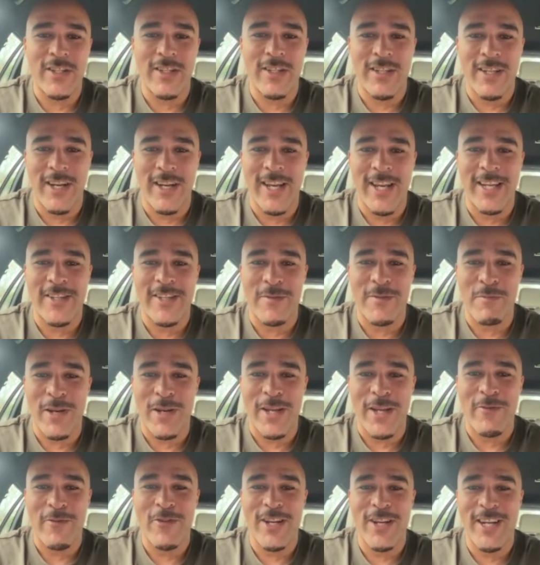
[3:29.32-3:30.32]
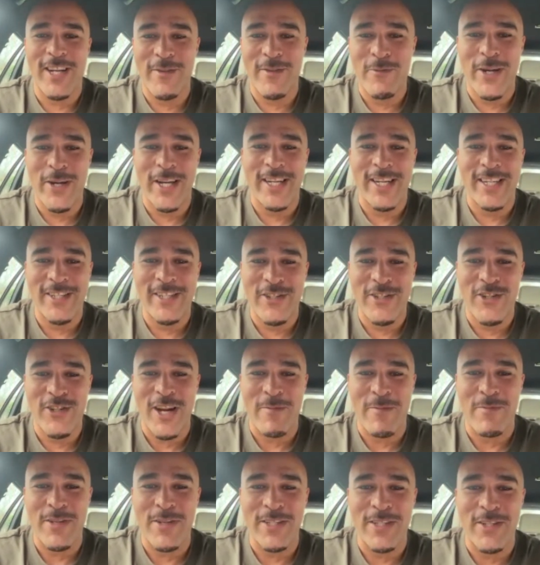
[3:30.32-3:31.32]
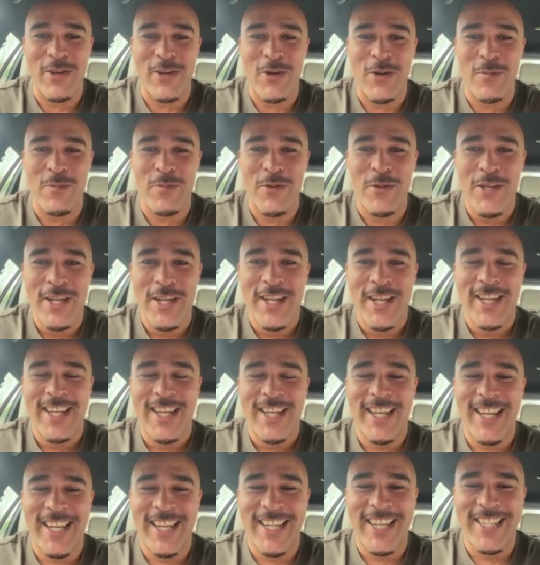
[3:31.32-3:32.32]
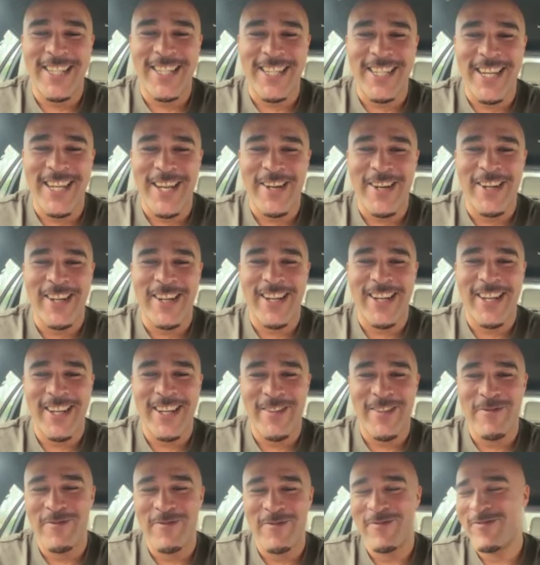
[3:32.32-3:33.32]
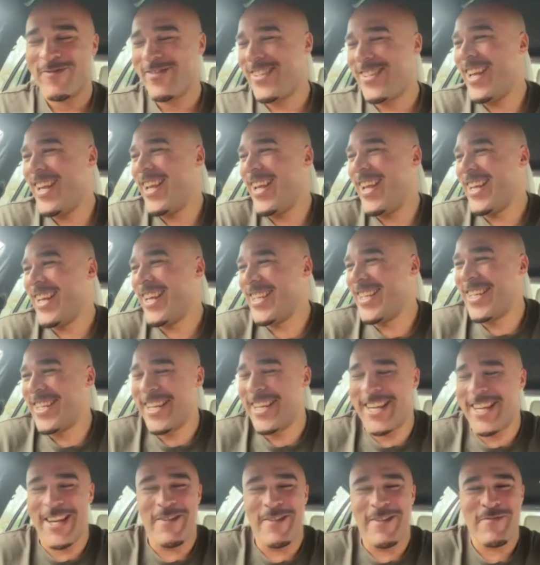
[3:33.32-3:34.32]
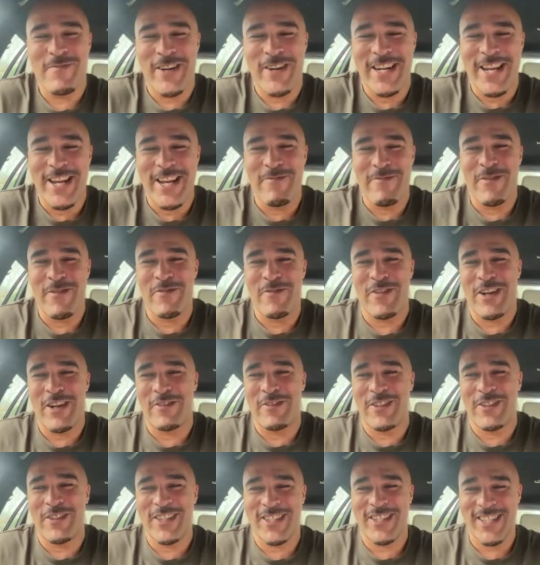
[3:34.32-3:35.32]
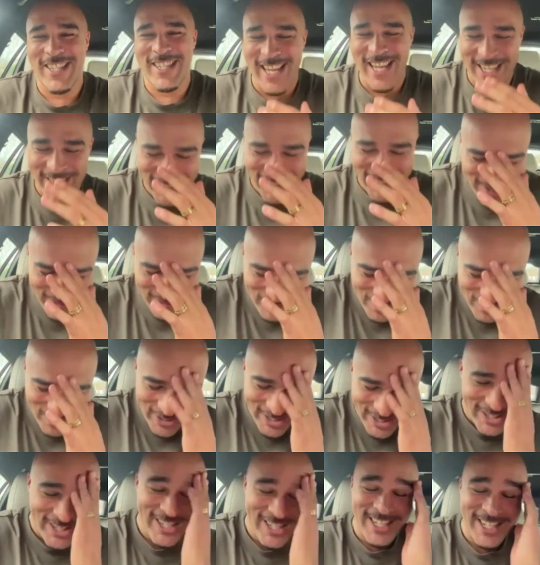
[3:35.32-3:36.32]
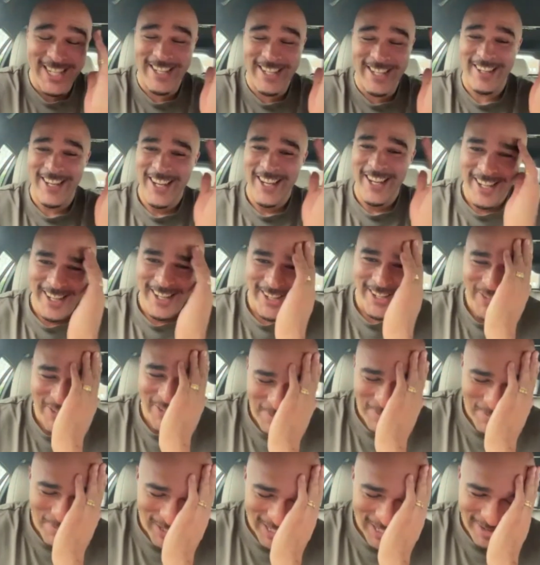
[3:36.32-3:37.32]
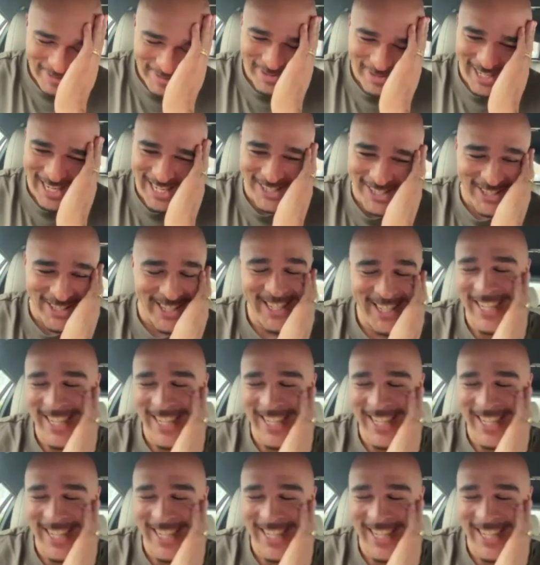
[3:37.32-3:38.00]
had to play really well in the Champions Cup to get to keep my name involved in selection, which I did. I was unbelievable that year.